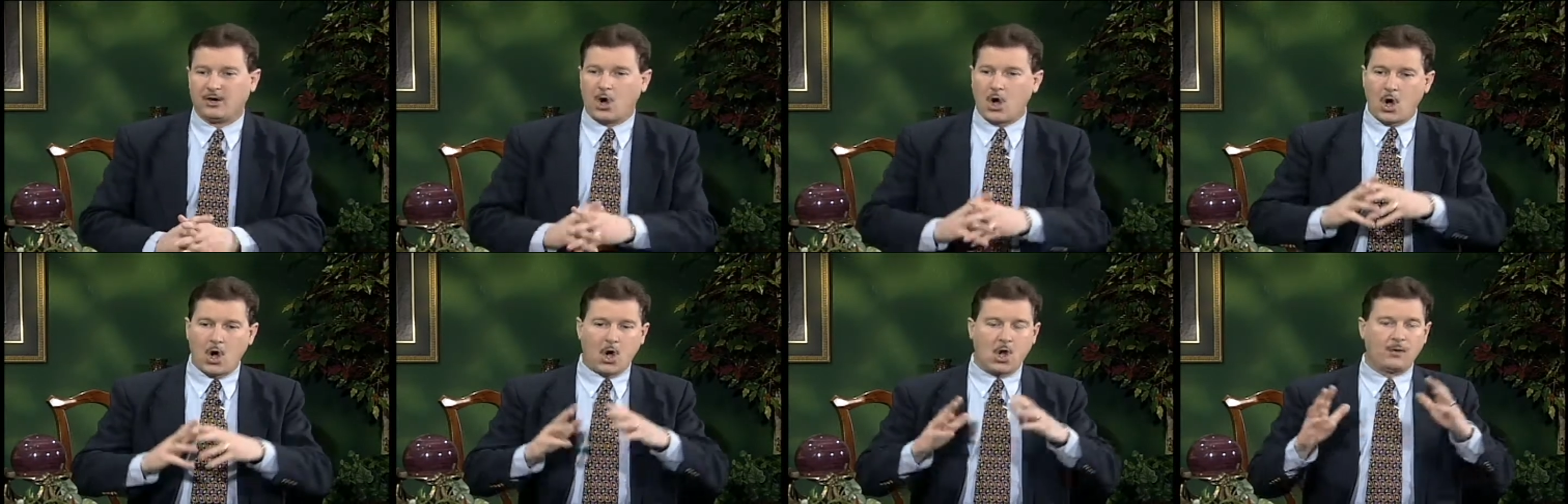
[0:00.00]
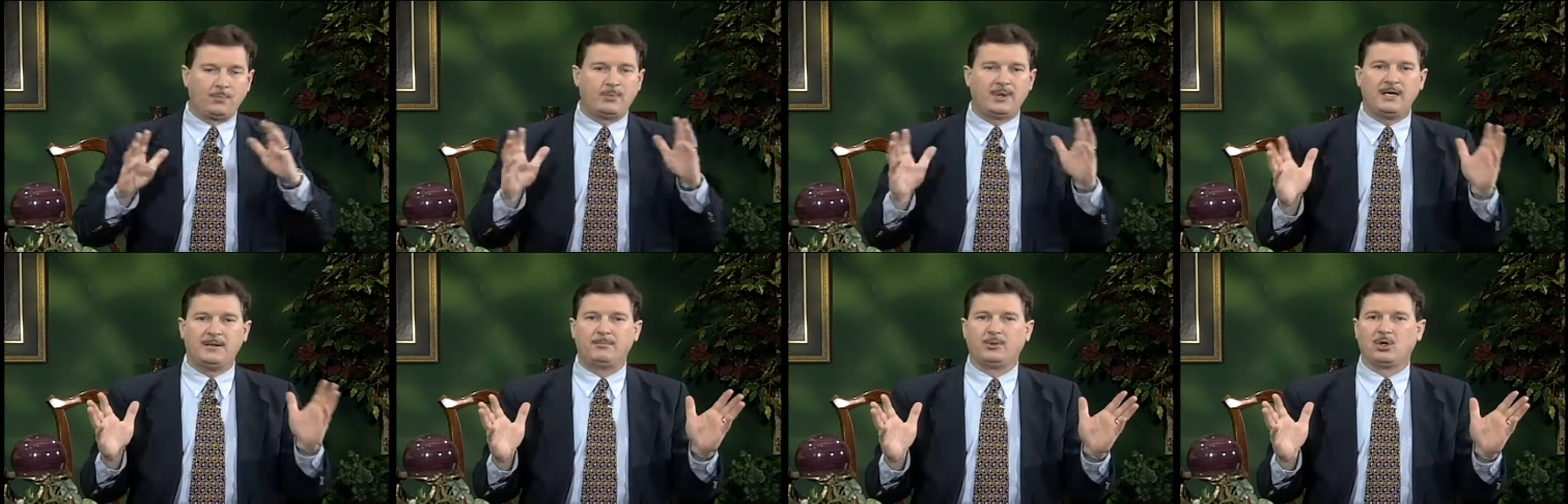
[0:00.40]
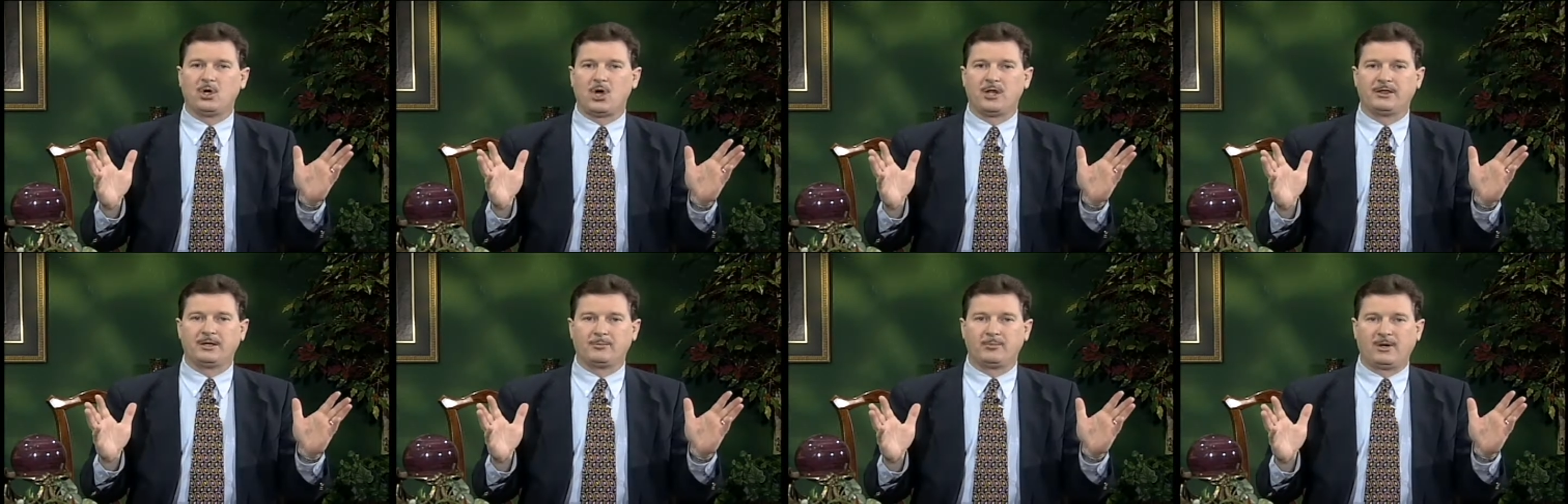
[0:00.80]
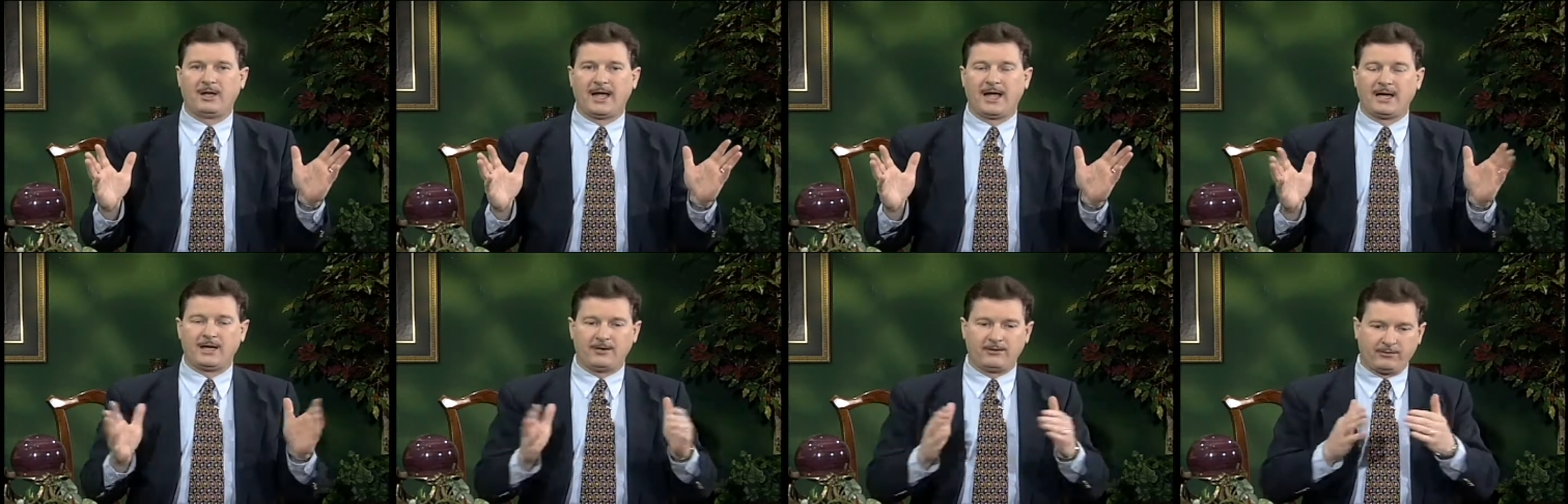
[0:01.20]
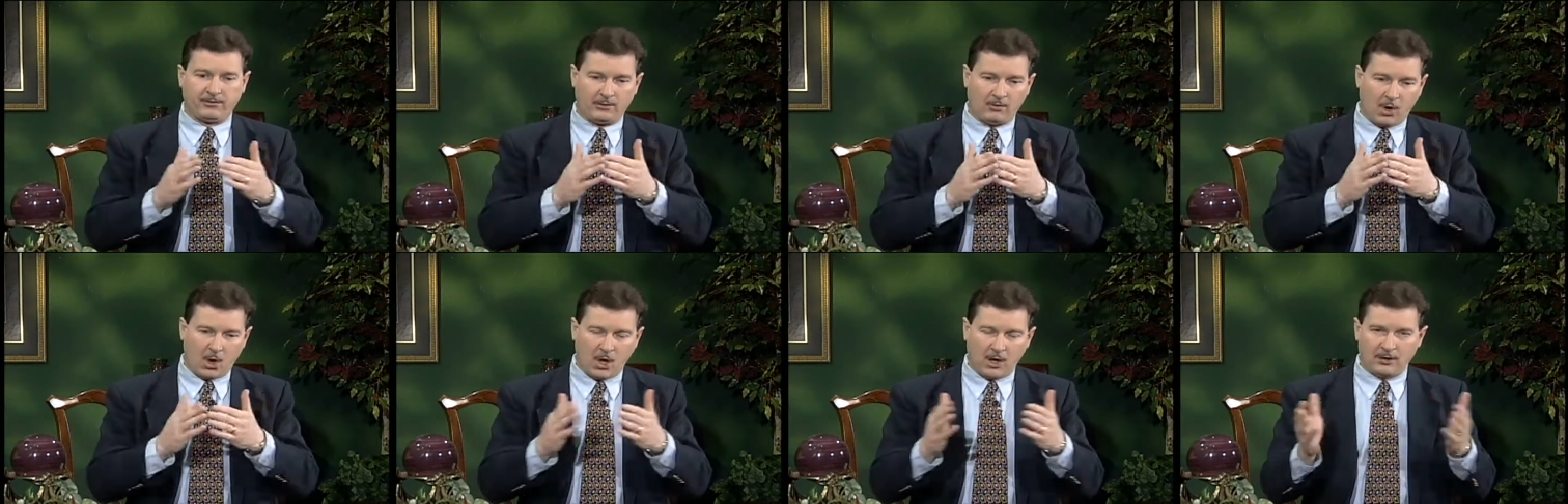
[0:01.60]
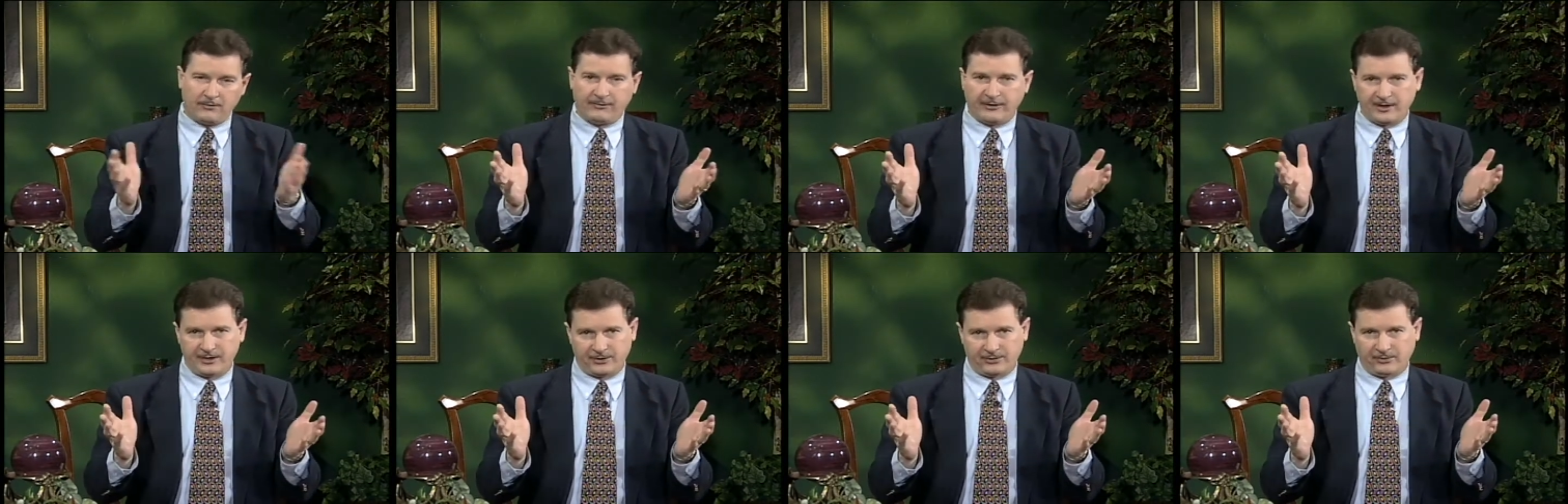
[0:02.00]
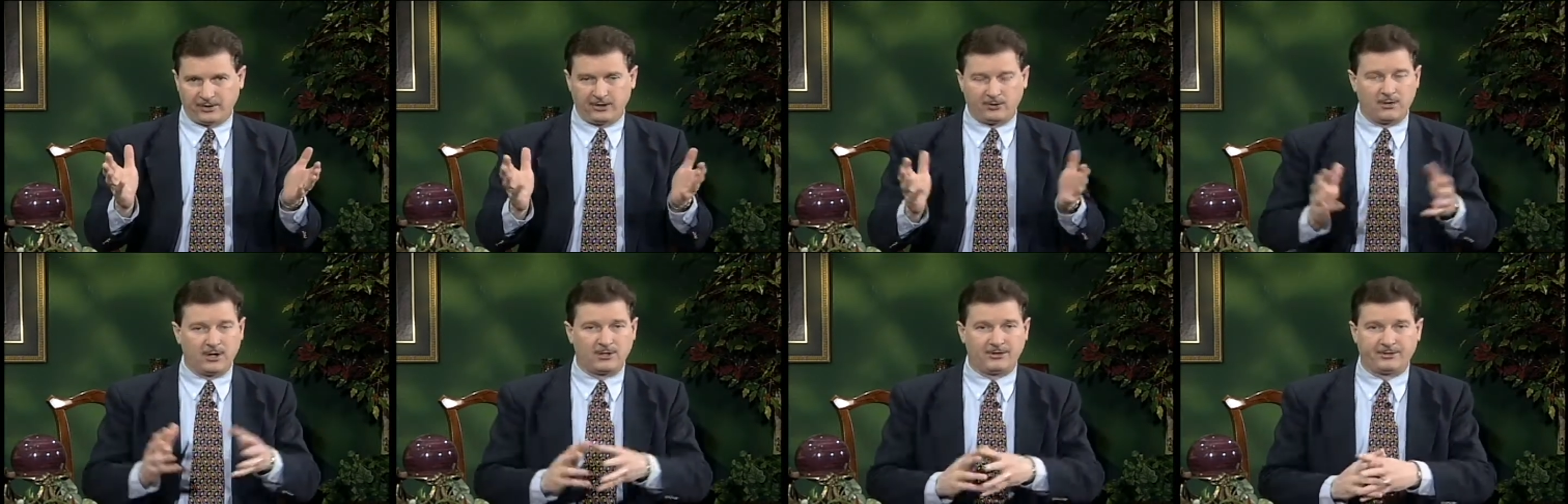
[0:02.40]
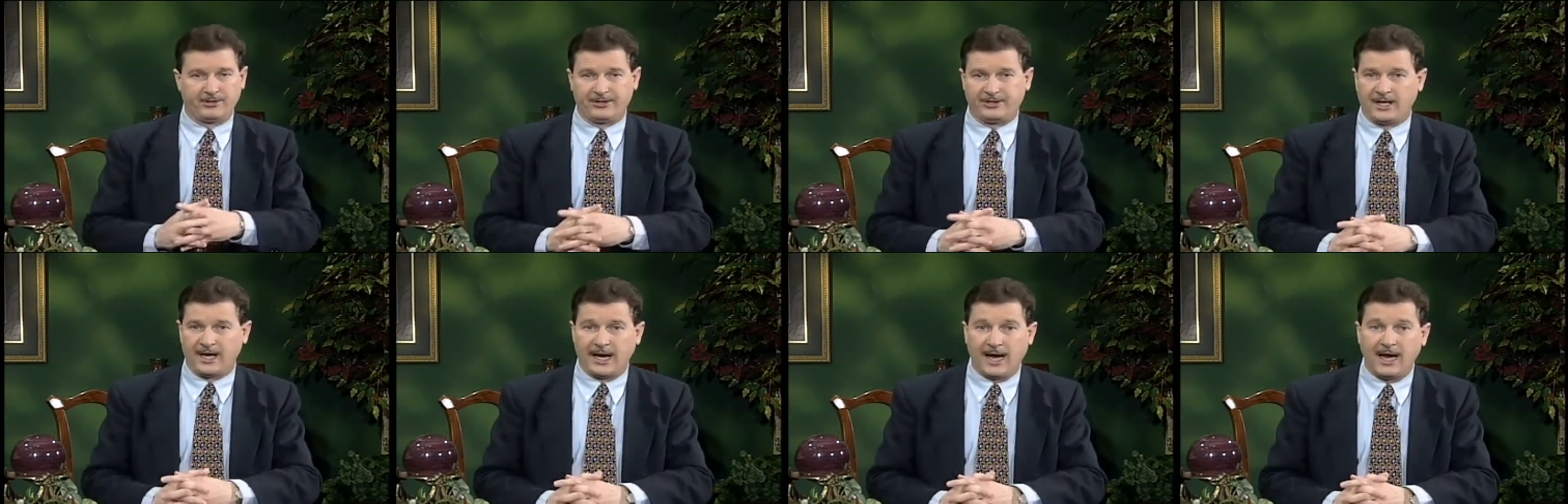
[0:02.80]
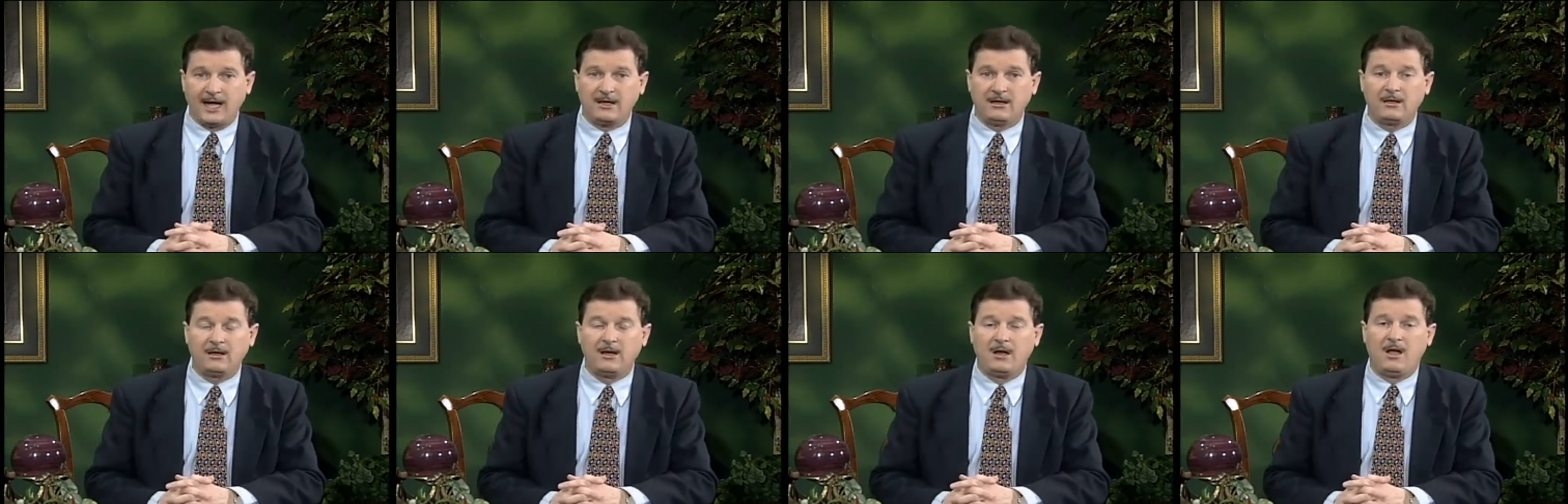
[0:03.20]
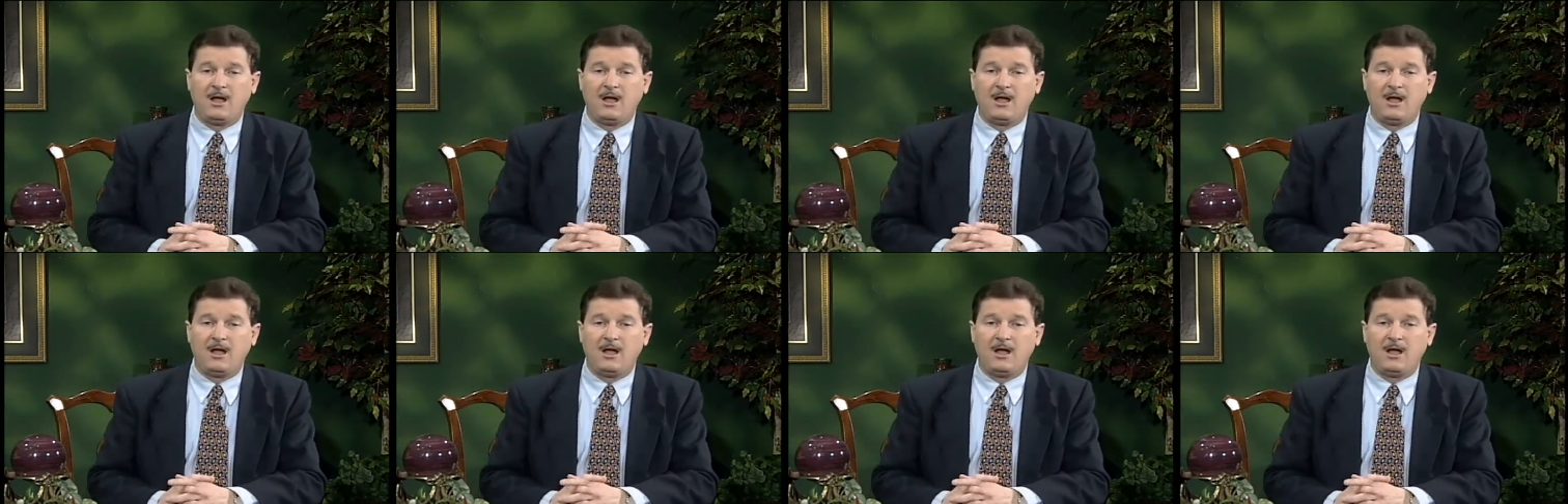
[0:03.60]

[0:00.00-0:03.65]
all people on the planet through all of history to understand